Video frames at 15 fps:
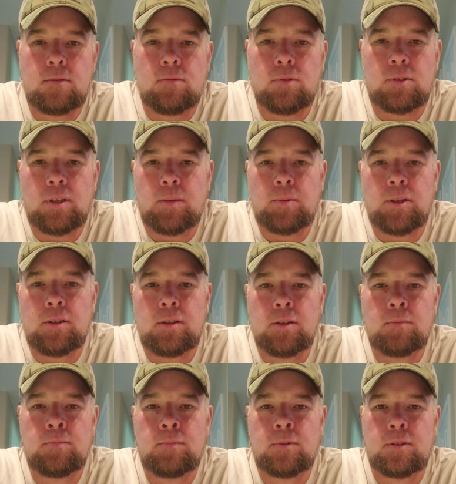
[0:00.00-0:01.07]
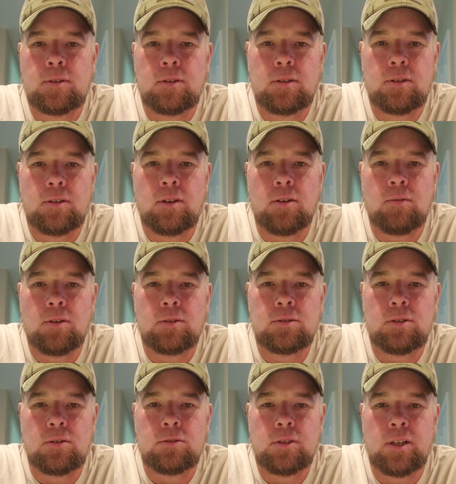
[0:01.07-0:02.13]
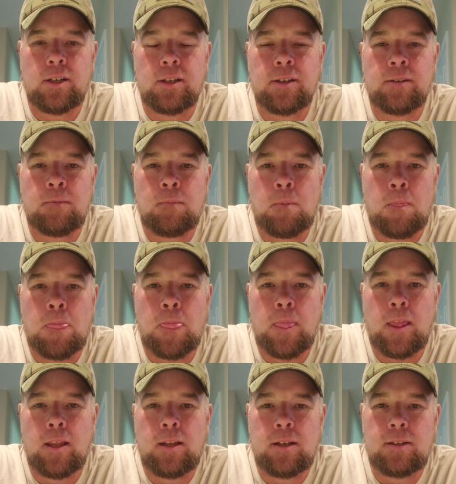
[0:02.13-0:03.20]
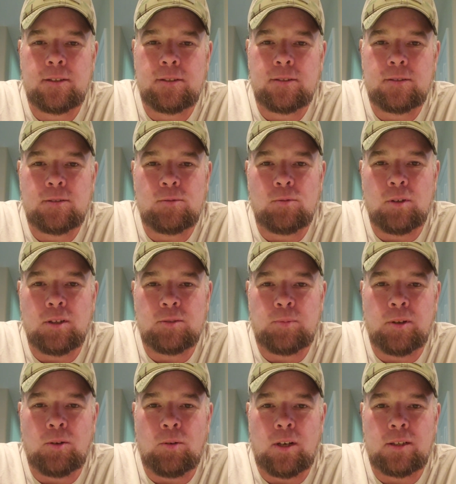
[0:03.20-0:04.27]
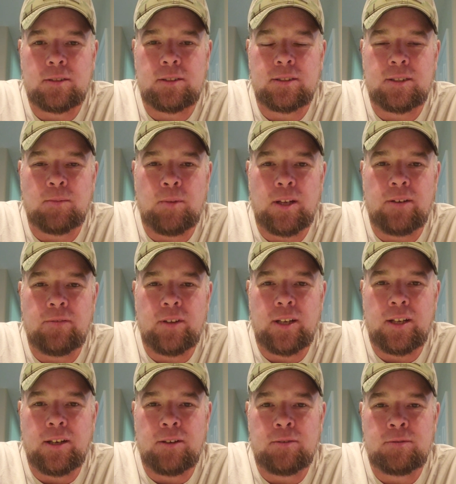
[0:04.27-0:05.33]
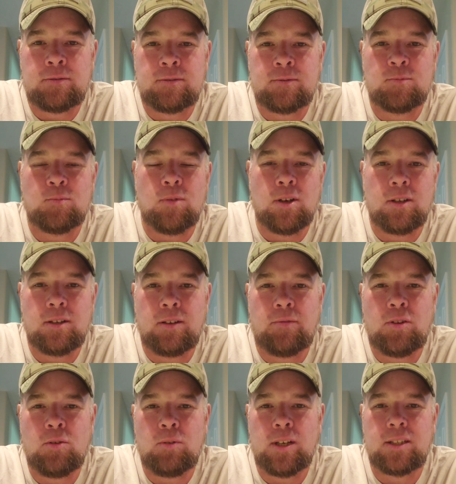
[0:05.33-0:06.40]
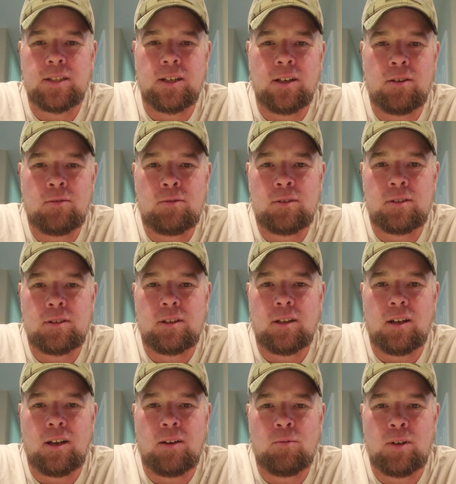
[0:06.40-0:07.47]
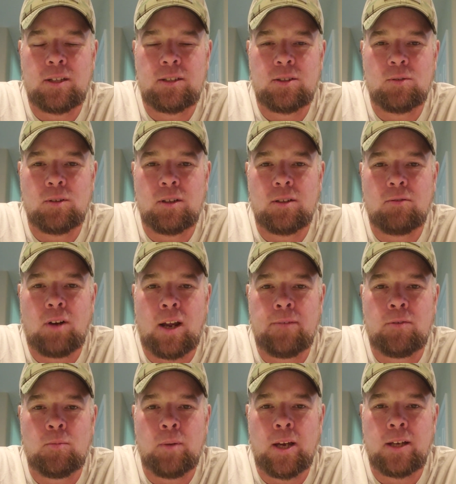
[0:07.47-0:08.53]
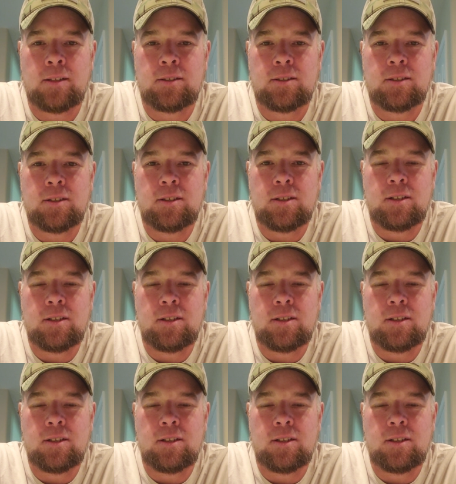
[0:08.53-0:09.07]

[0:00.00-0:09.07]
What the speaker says: What's up, YouTube? Dirt Road Soldier here. Well, it's been a while since I made a video, but a few weeks ago I went to a rifle match